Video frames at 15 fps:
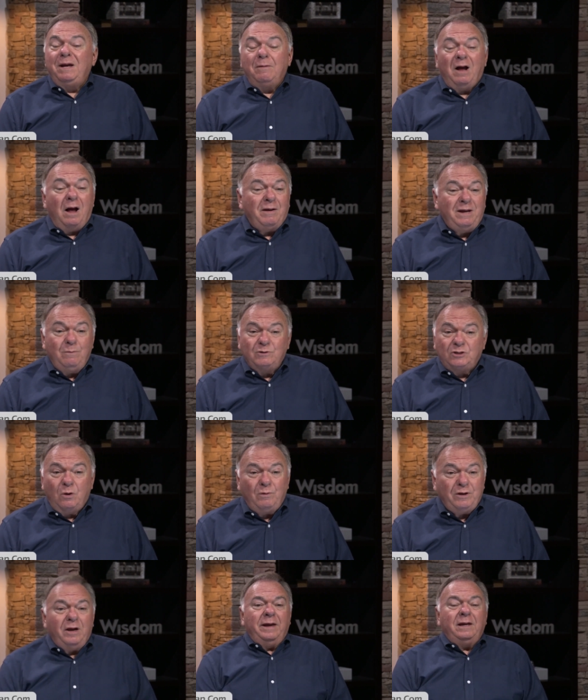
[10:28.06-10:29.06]
Uh, he was
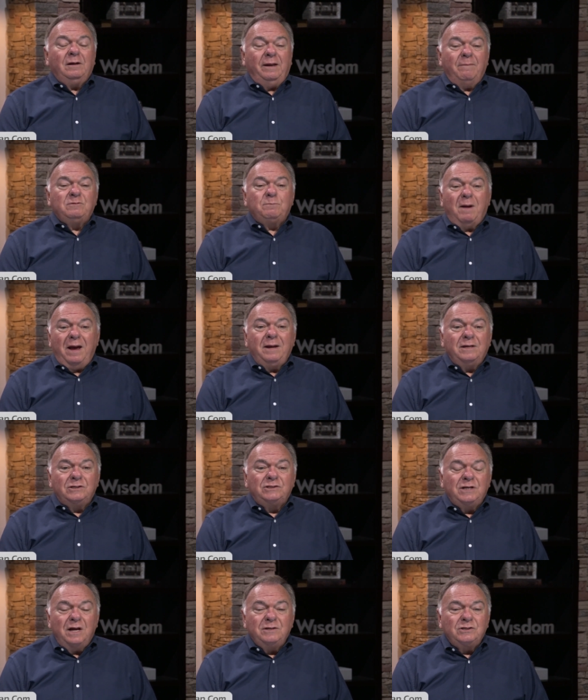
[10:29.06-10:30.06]
only eclipsed by
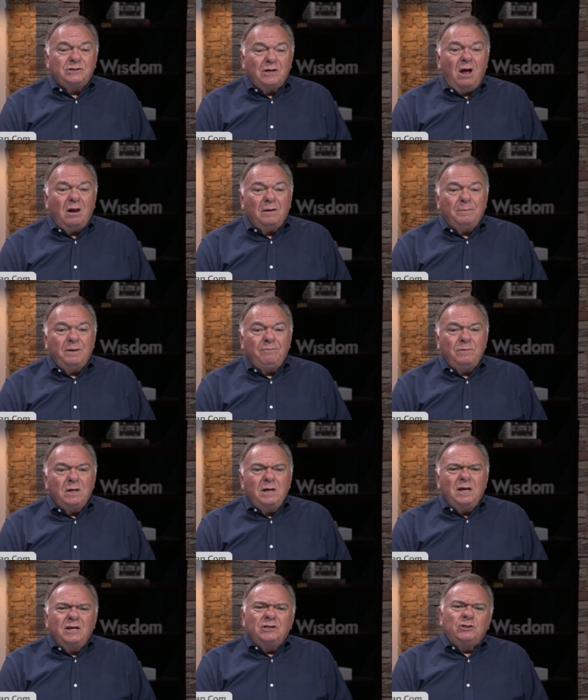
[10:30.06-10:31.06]
his son Solomon.
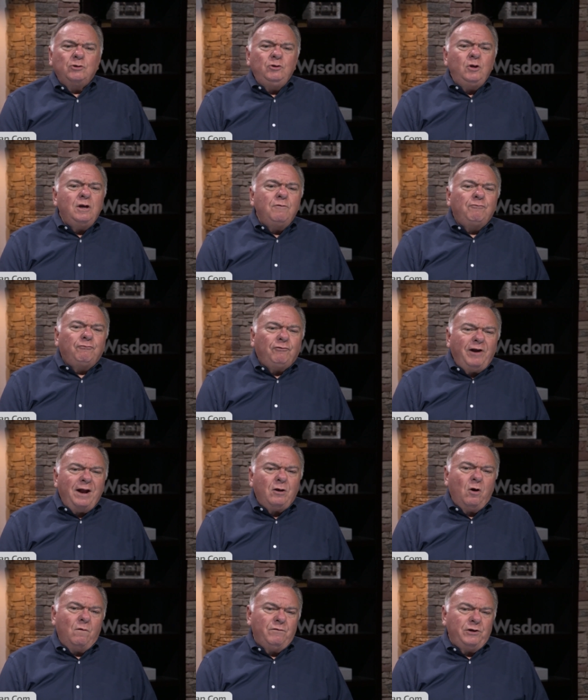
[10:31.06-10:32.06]
So you can
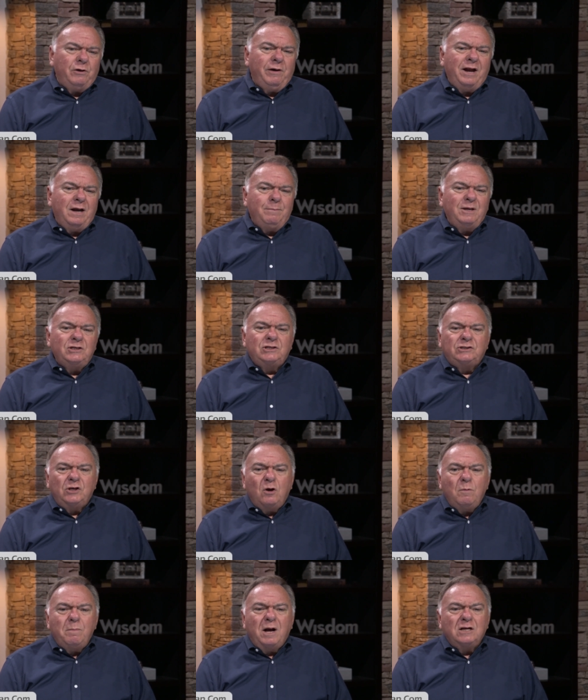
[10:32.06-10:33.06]
fret over your enemies
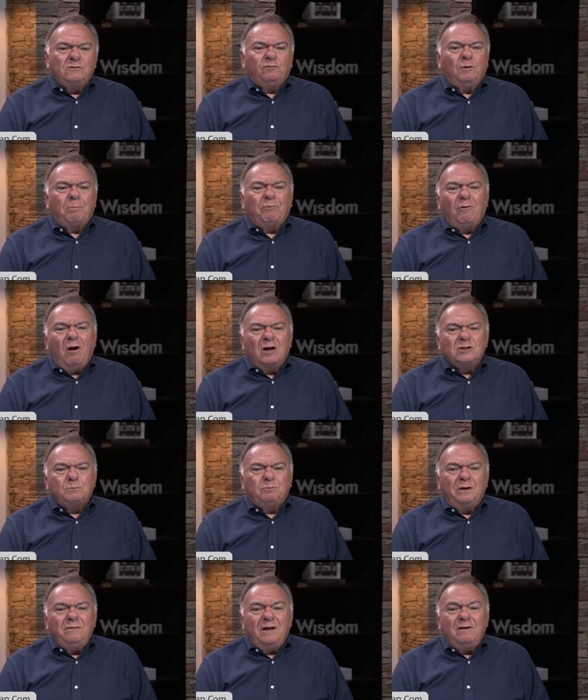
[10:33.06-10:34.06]
so much for
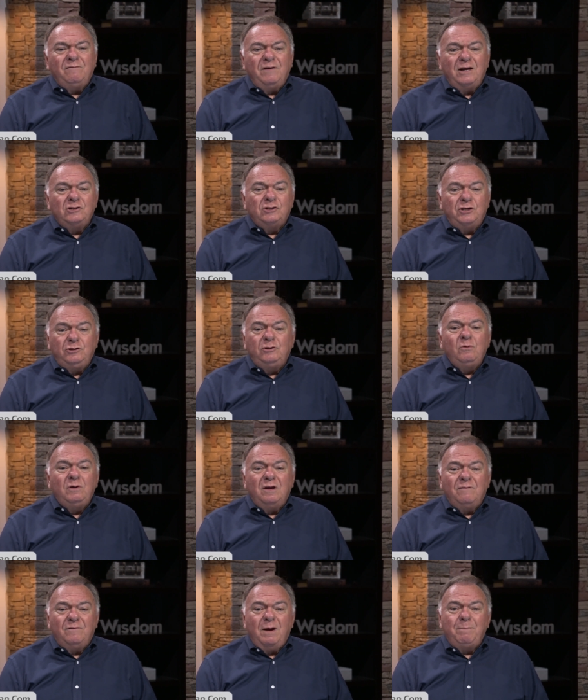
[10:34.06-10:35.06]
prospering that eventually you
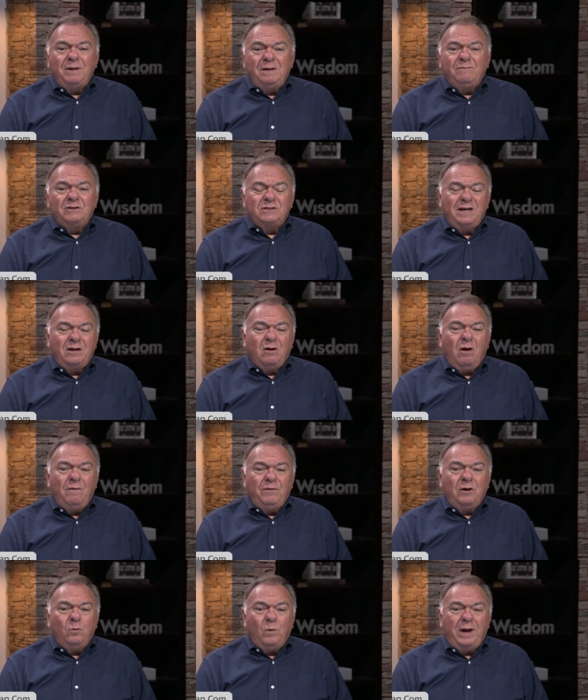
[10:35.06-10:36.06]
give up and even take on
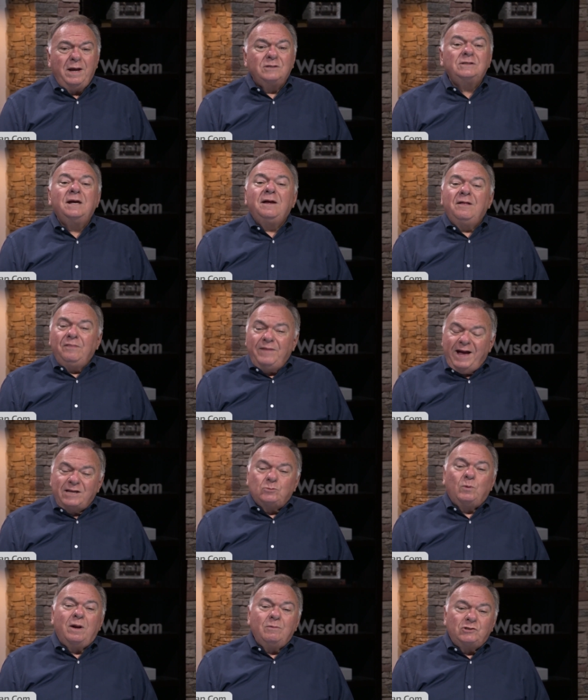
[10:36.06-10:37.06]
their ways.
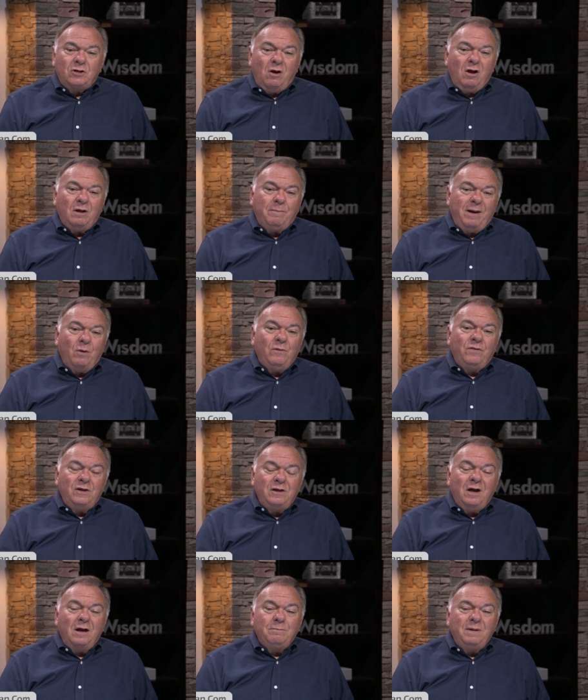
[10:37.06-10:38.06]
That's what I was talking about with the
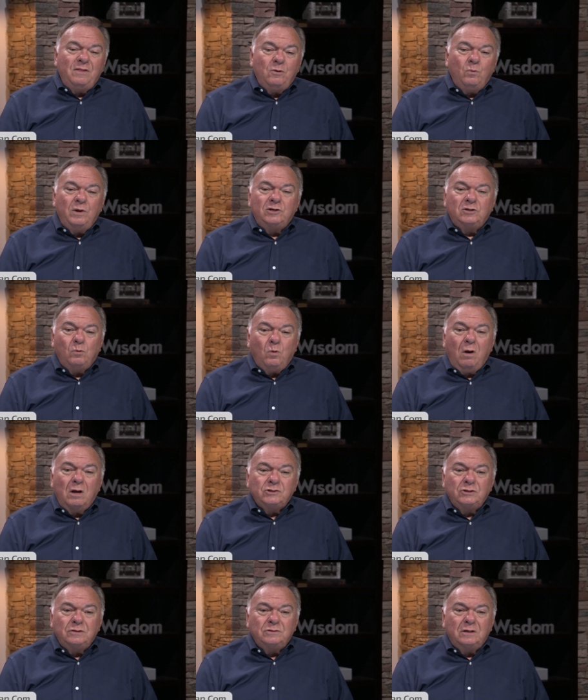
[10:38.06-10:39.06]
young men that went to
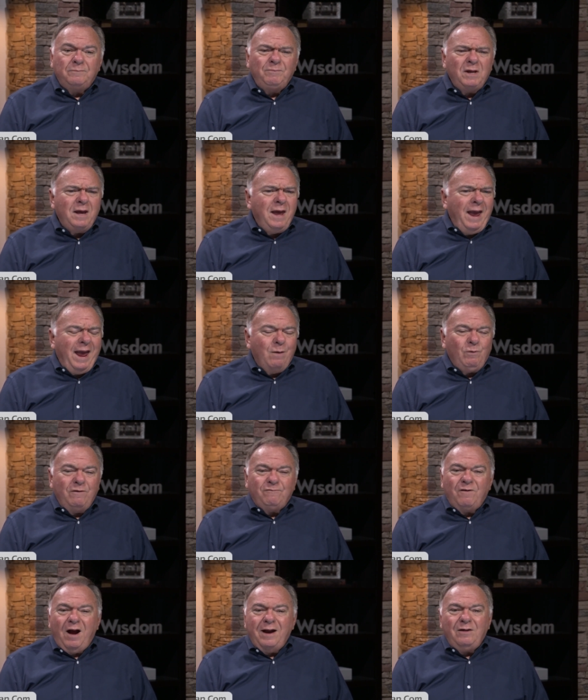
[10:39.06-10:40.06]
Washington. And we
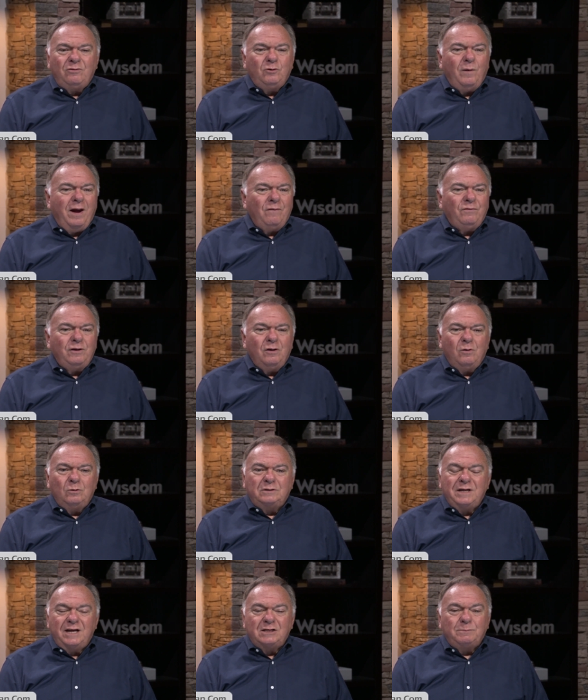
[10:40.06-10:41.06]
find it throughout the
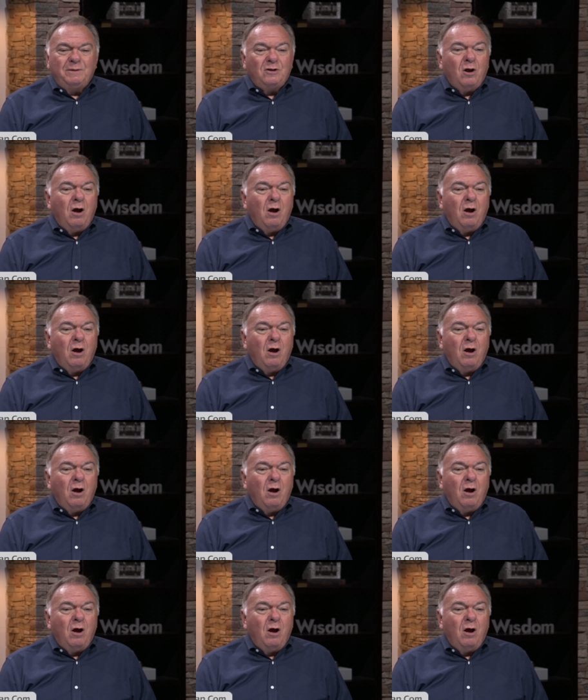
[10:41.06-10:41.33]
Old Testament.